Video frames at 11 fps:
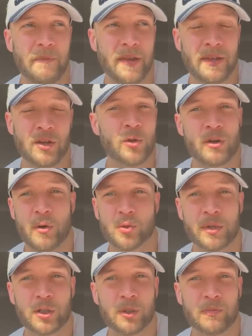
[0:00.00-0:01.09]
And then who knows
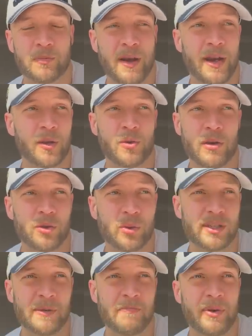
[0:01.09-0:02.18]
when he comes back? Who knows
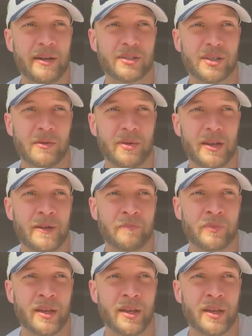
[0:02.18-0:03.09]
what his impact's going to be?